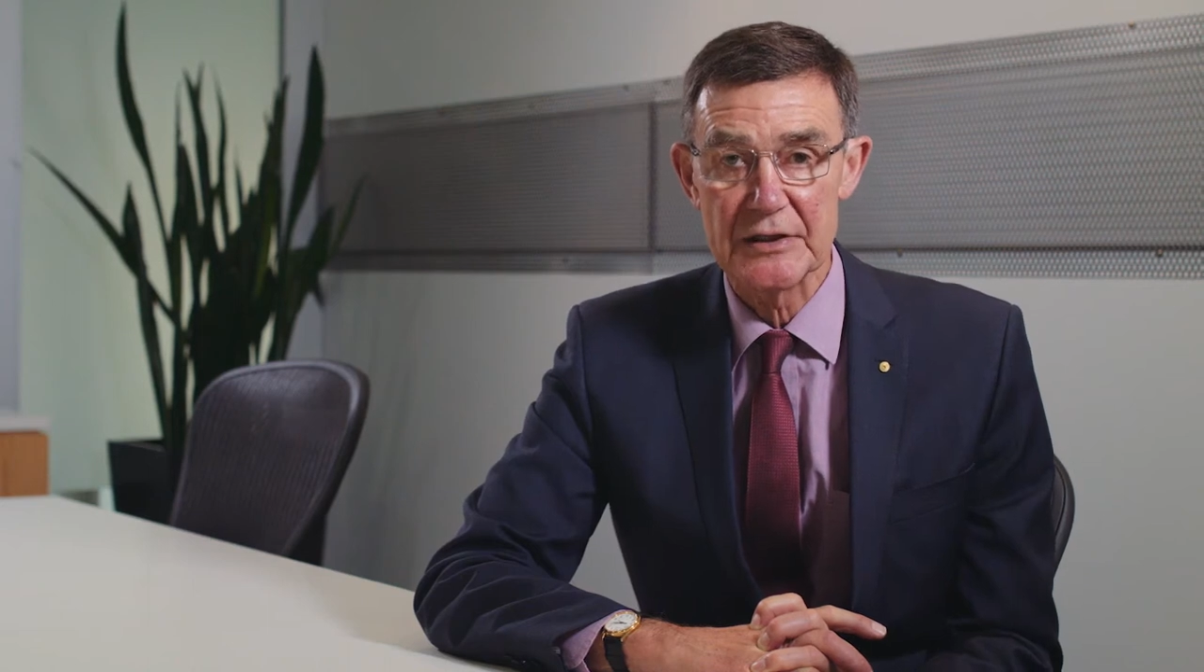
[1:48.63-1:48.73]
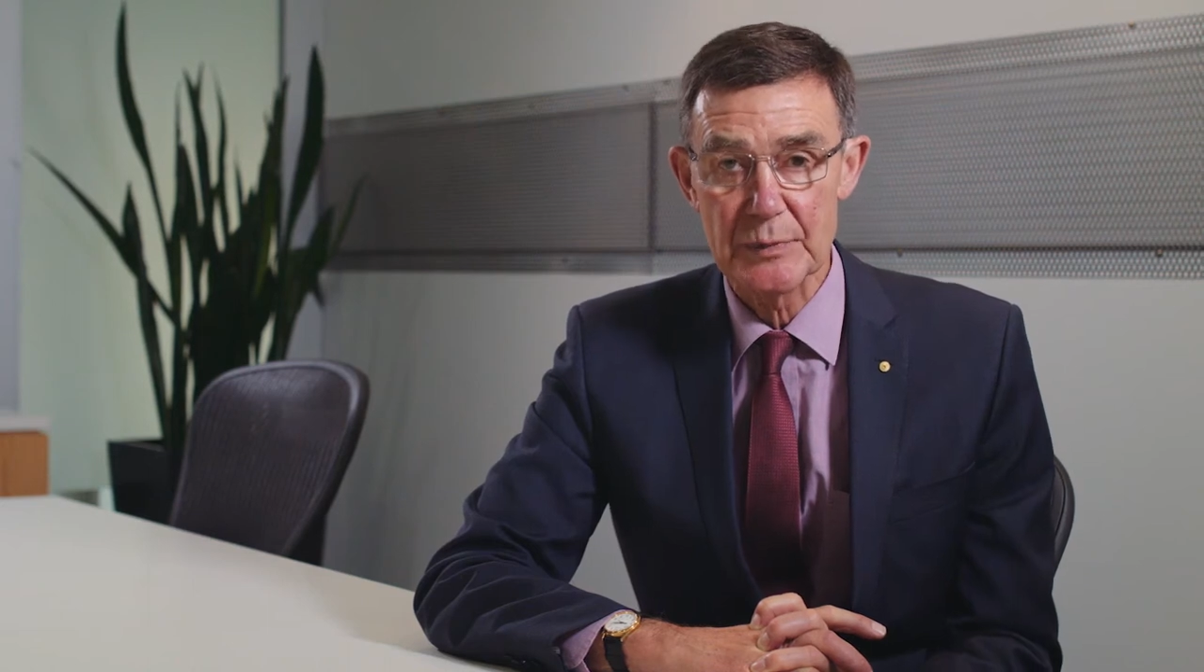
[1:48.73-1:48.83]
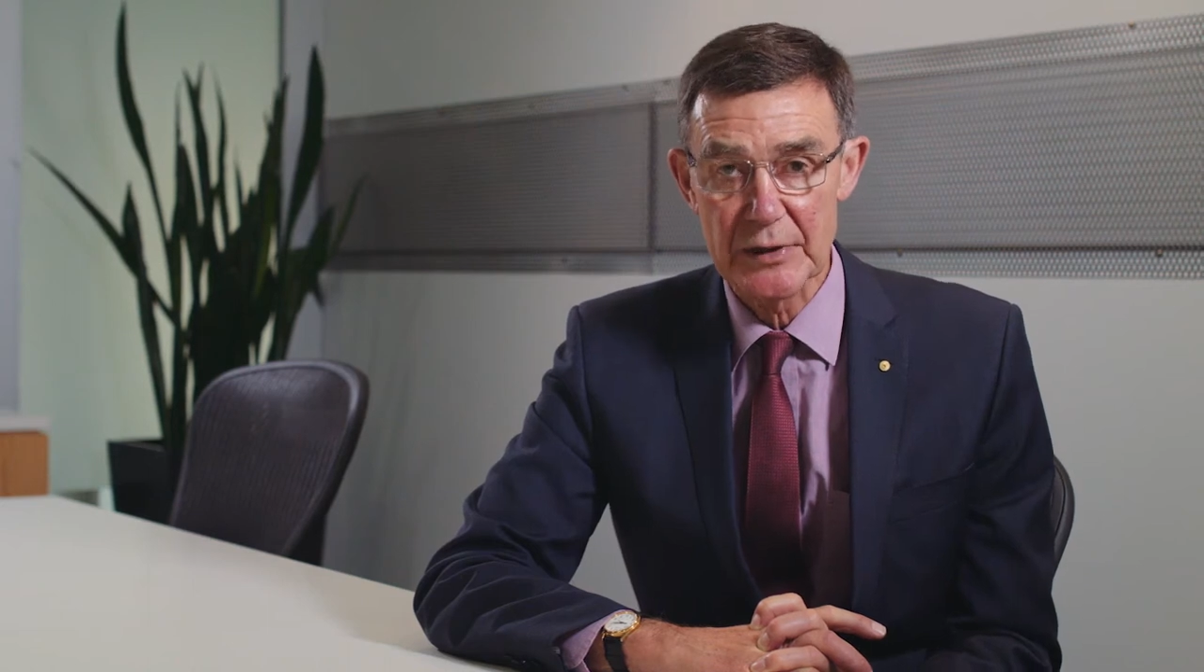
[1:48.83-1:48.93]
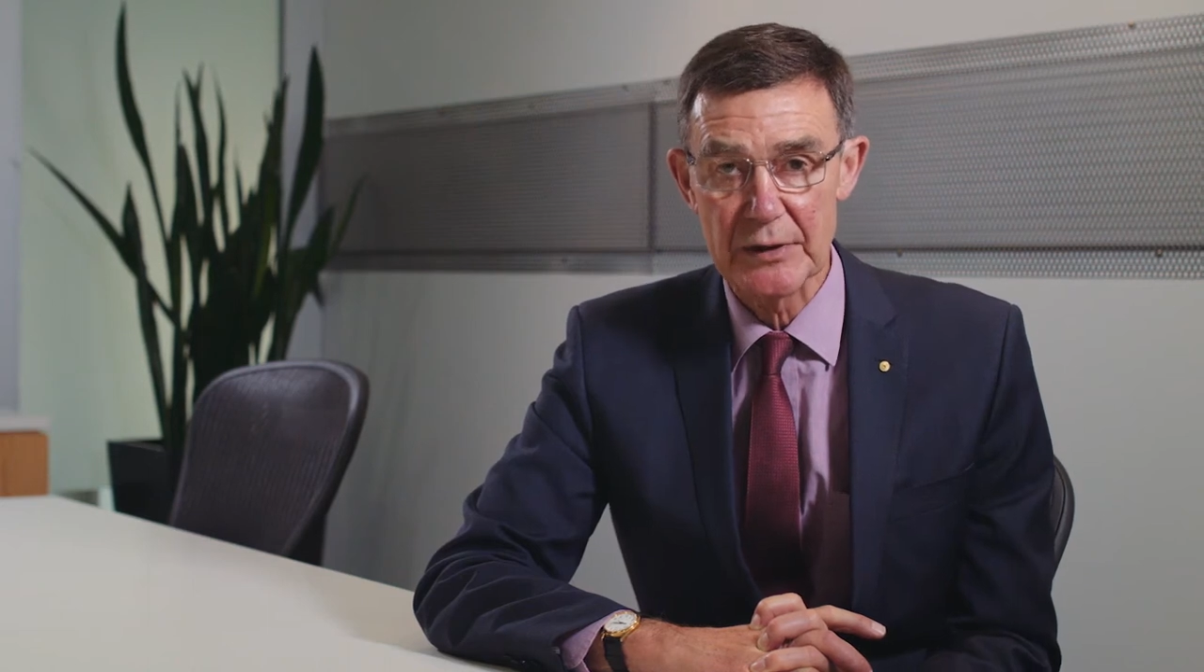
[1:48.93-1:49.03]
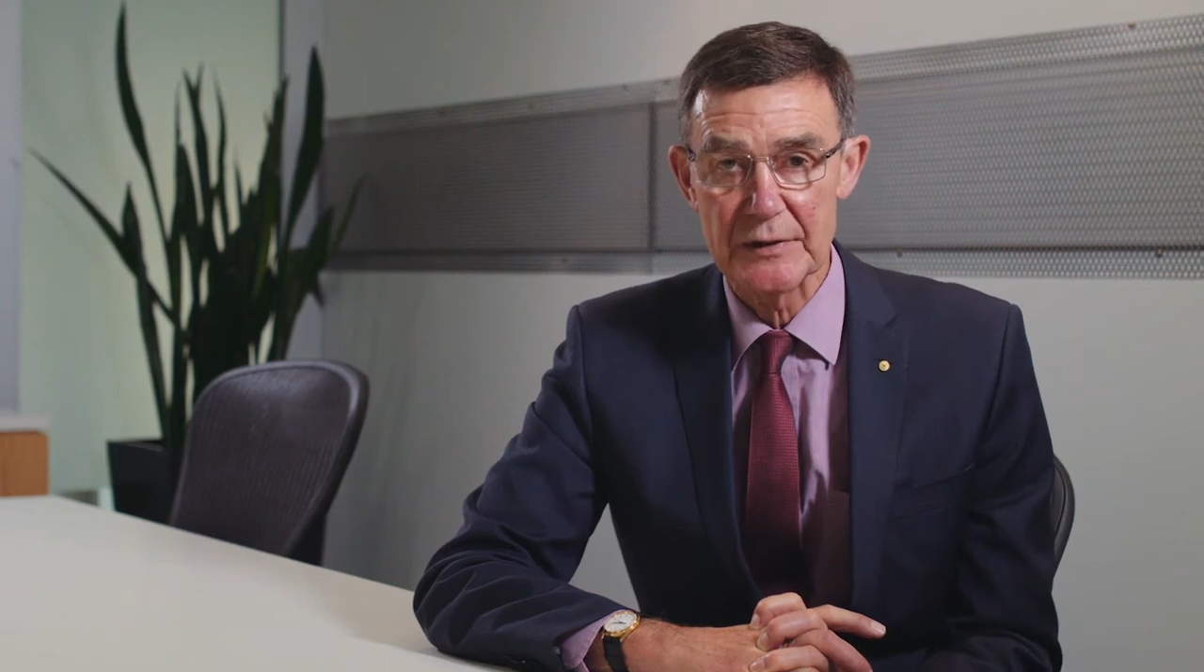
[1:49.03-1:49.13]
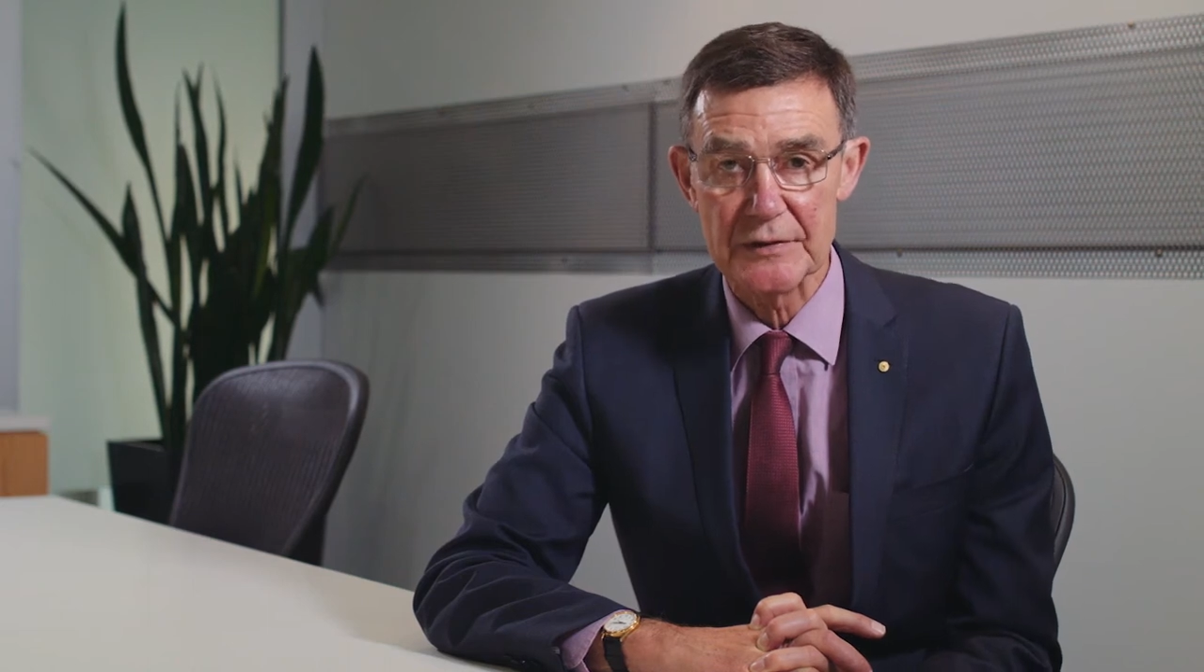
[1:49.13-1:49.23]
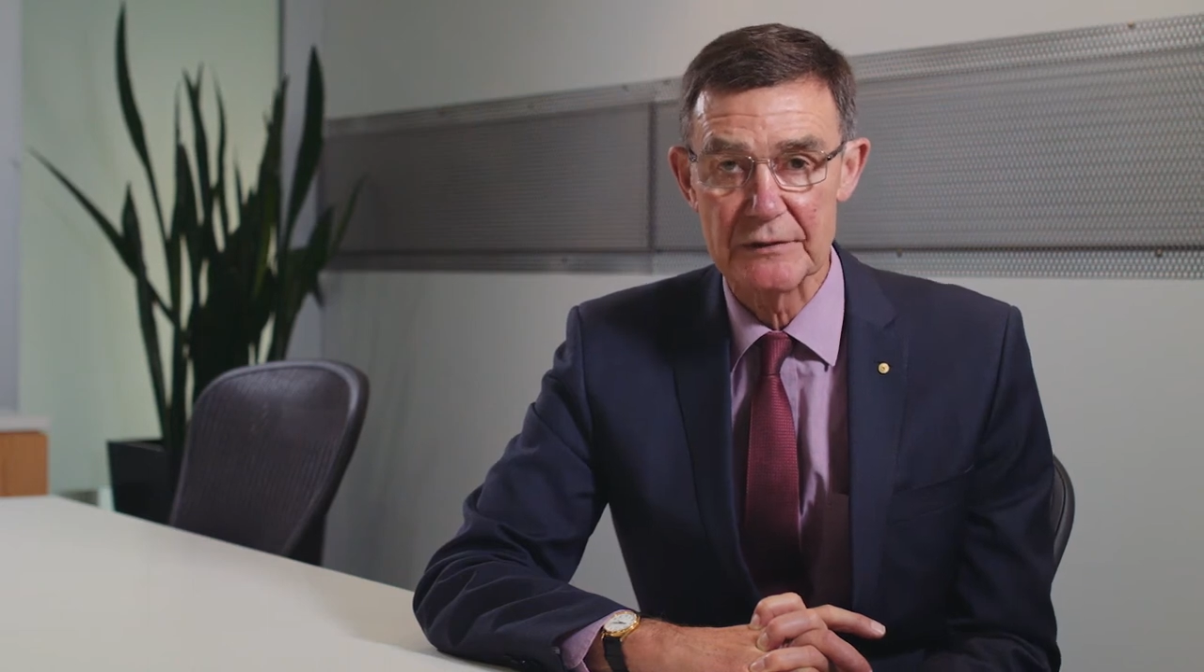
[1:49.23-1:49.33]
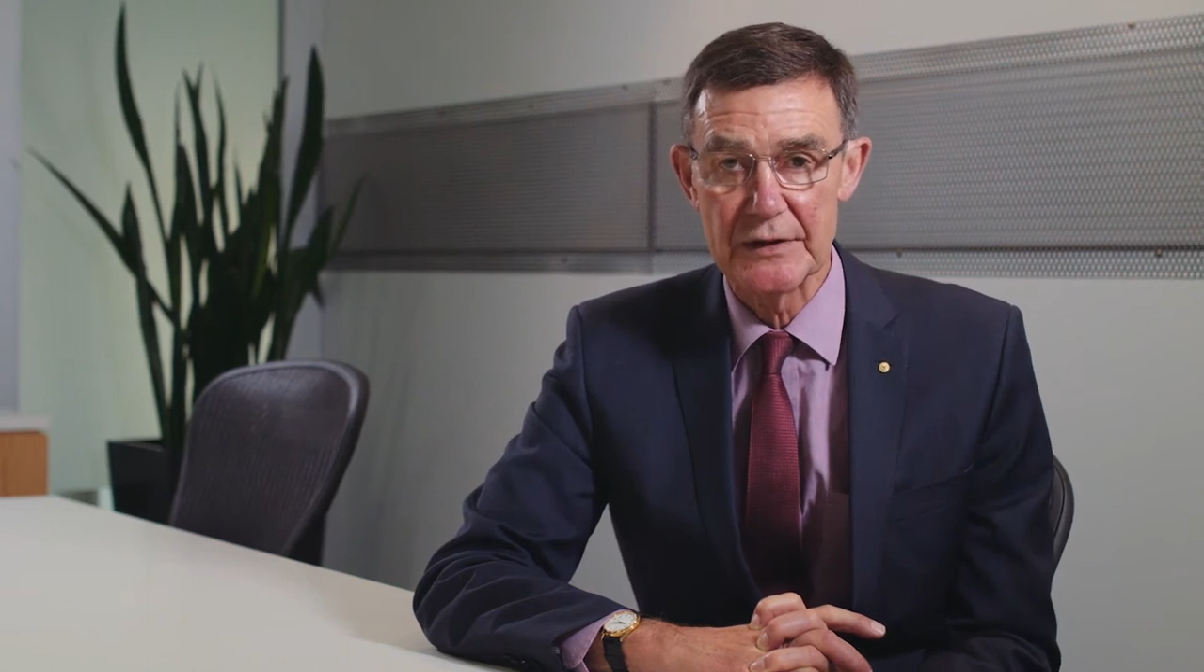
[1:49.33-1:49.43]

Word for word: experience